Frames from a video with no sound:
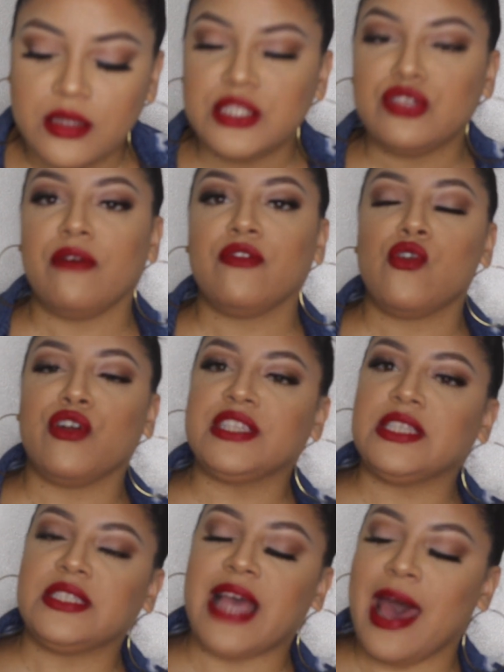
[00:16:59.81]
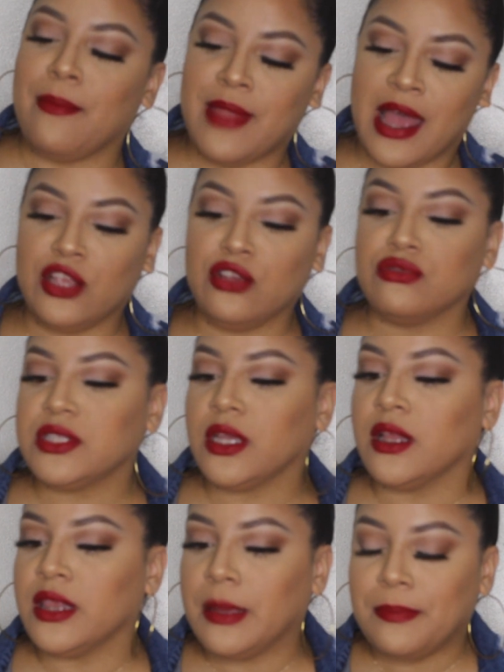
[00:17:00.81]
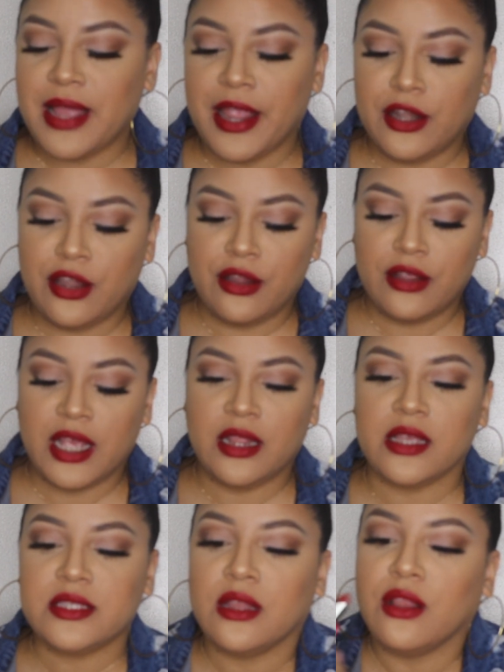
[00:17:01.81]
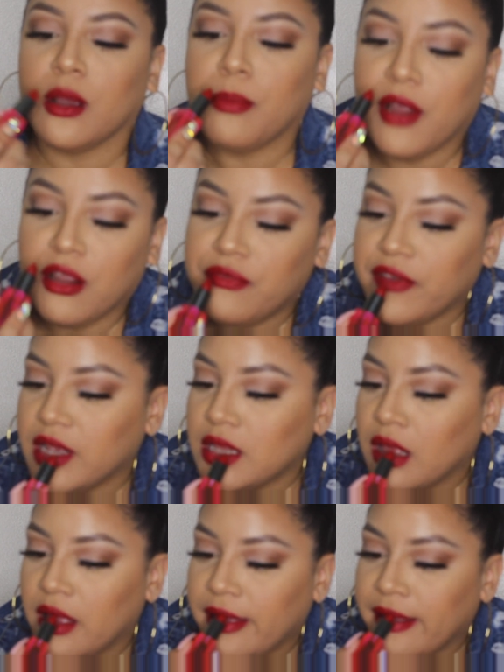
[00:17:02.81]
So of course, since I'm not using a lip liner, it doesn't look perfect.